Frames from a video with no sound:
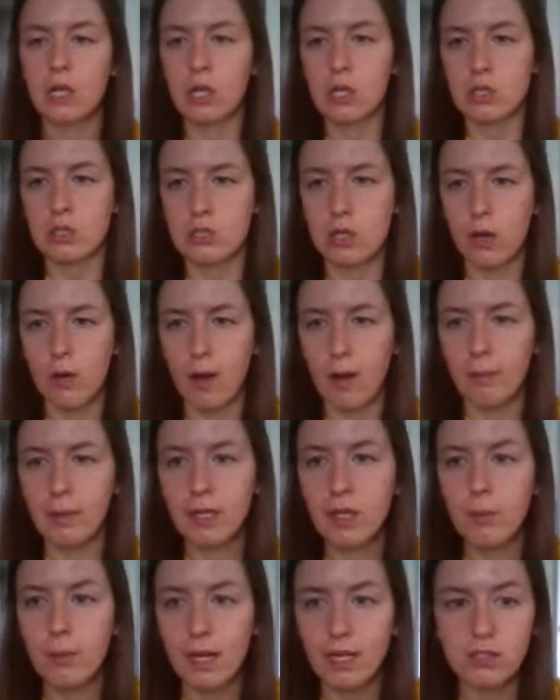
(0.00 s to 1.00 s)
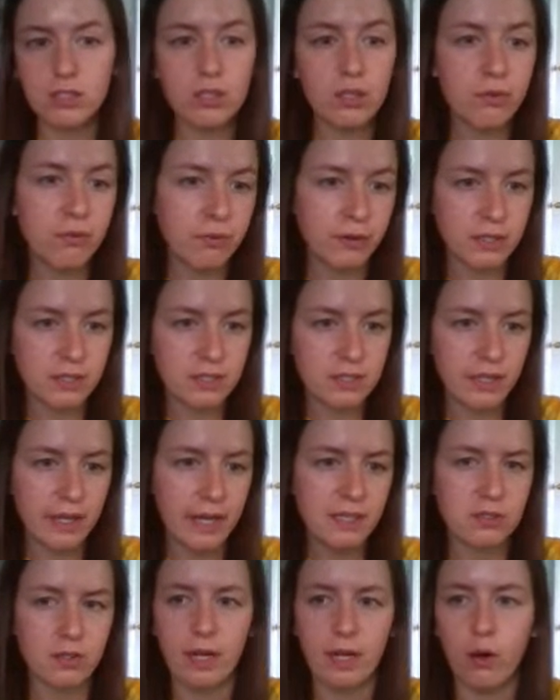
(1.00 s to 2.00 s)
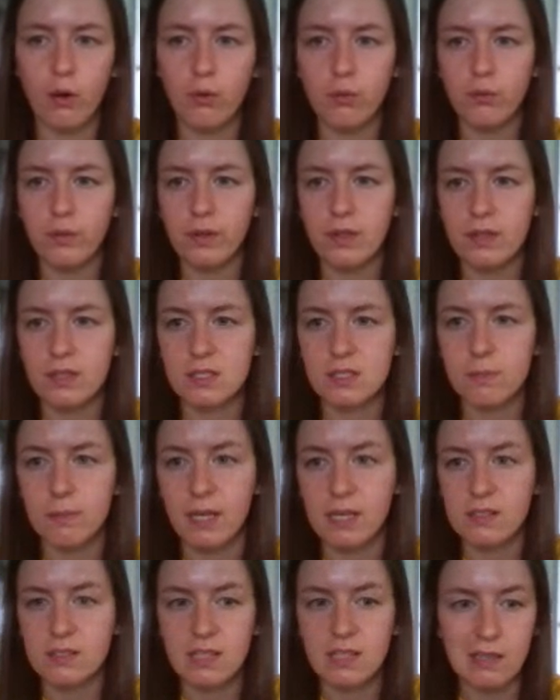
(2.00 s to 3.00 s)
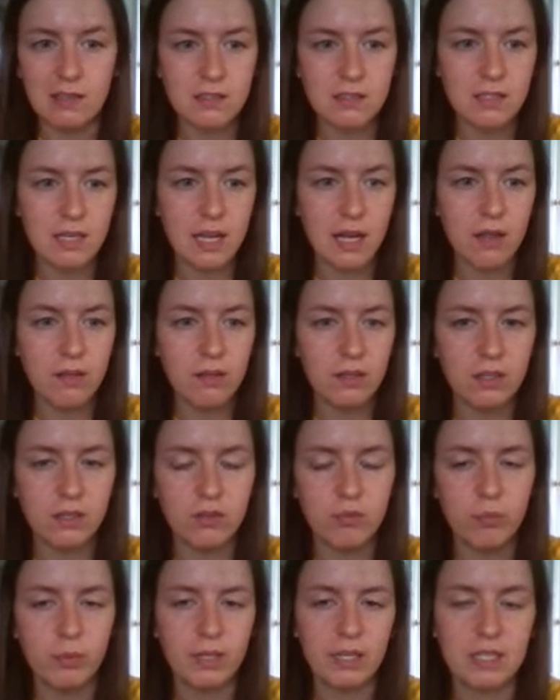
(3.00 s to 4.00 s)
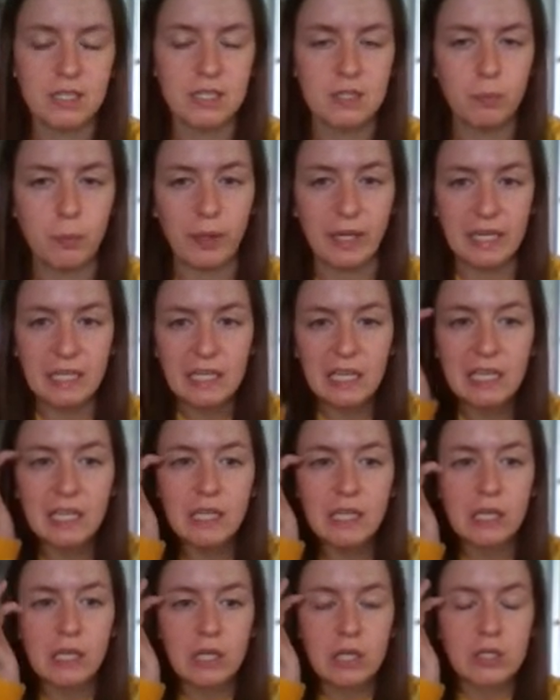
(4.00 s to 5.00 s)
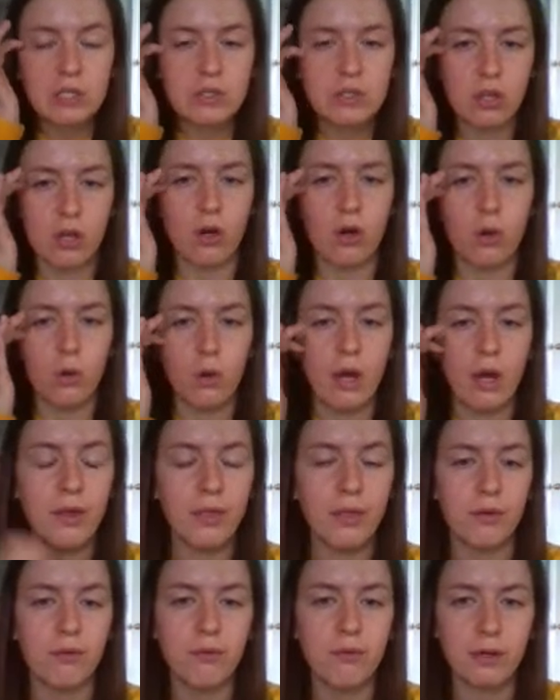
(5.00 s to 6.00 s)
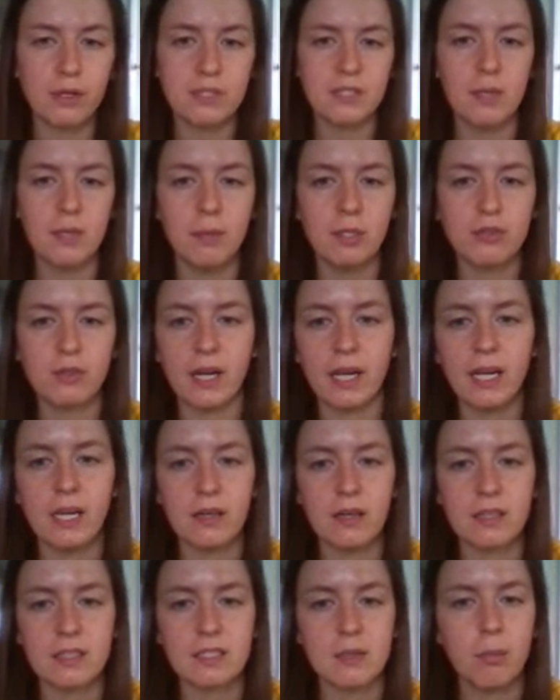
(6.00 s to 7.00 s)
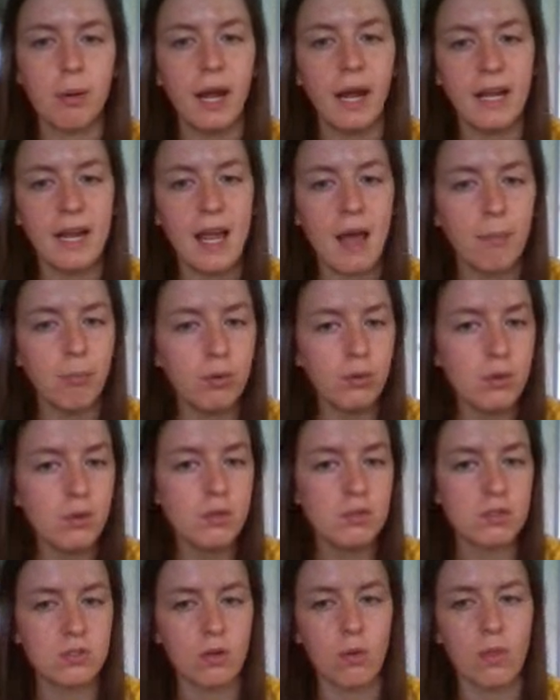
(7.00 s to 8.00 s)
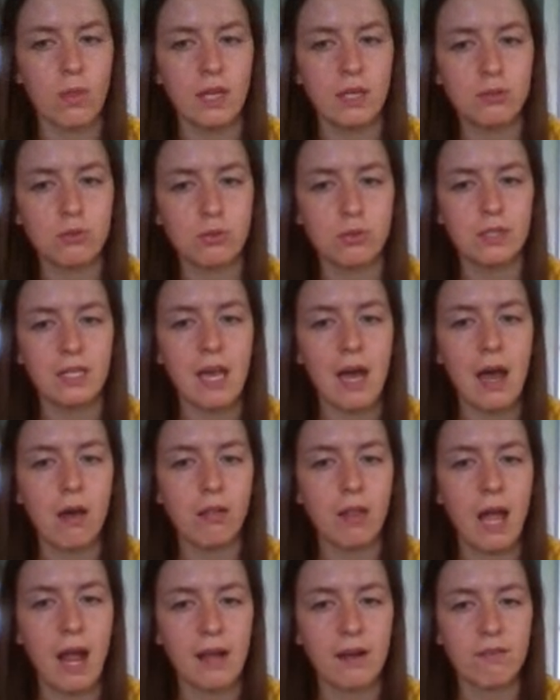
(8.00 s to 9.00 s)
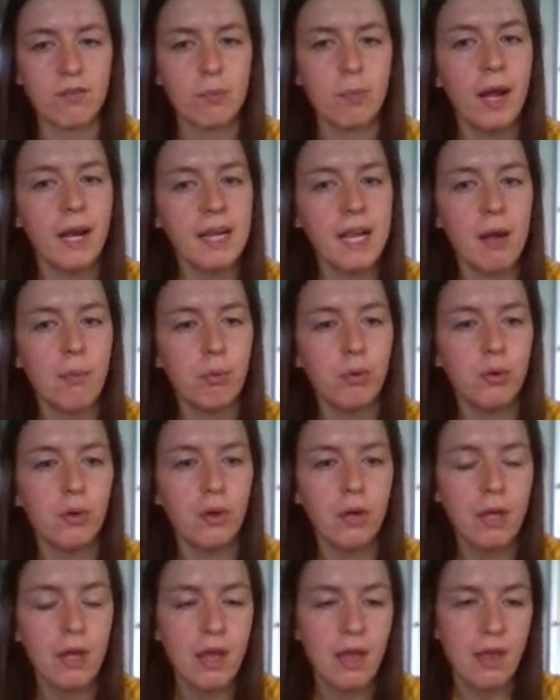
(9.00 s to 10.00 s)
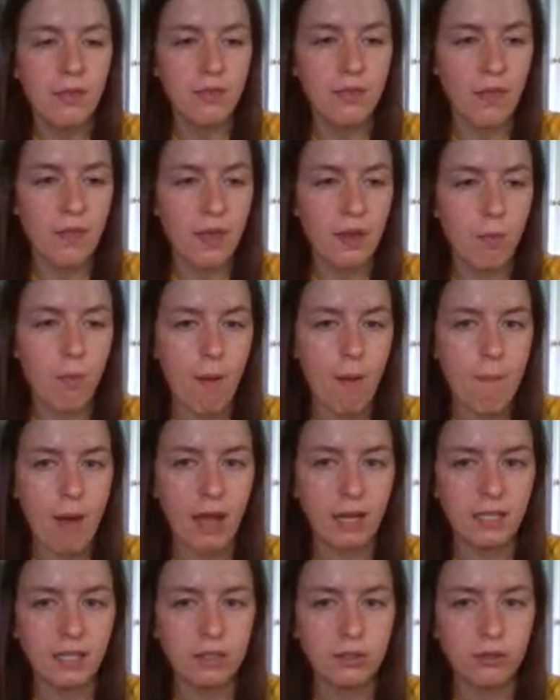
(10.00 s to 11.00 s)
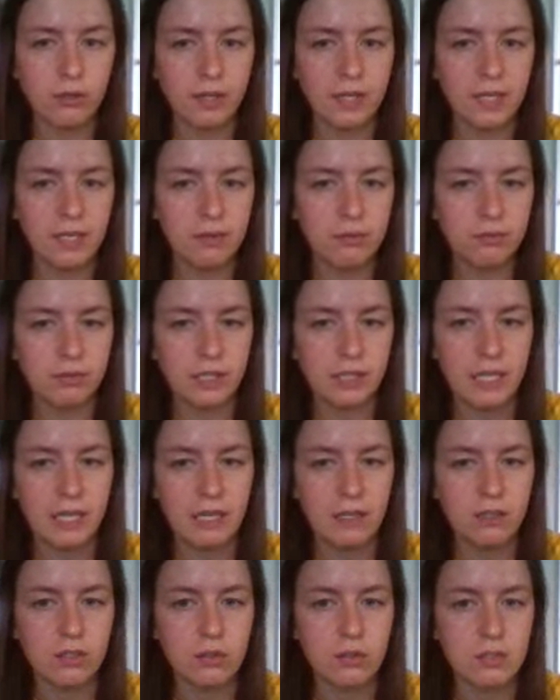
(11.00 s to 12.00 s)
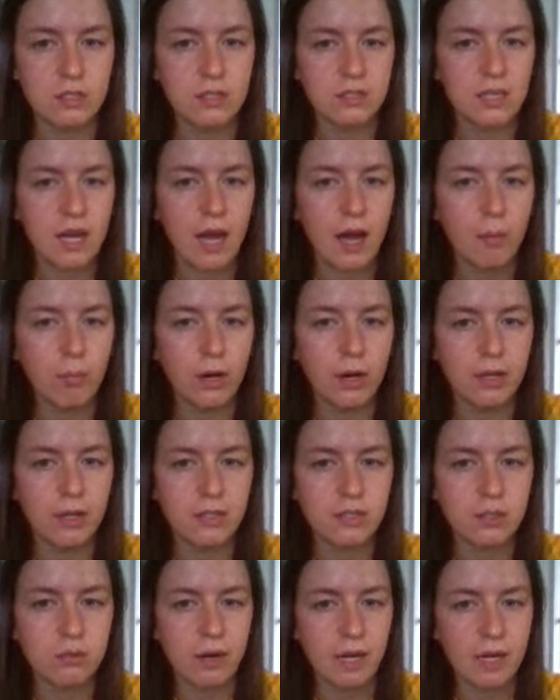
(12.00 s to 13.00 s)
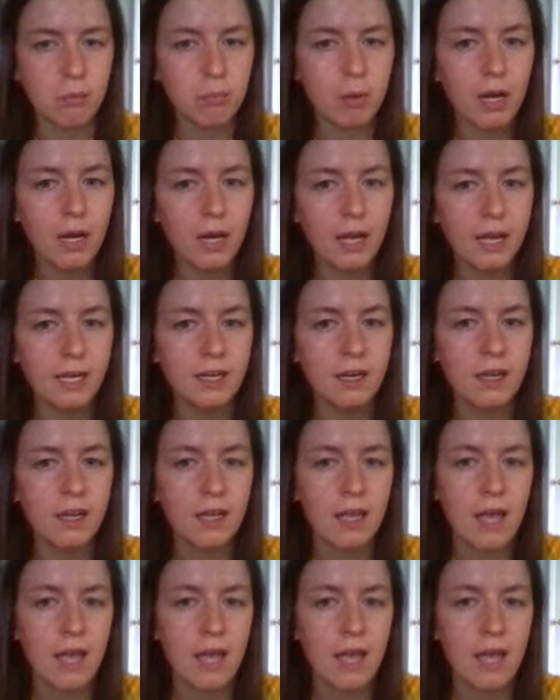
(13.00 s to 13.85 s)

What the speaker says: So I'm going to go back to the first slide so that hopefully this makes sense now that you've been explained it. So the first image right here is a pineapple. So they drew the outline of the pineapple. Then they went back in creatively and used the top part to write pine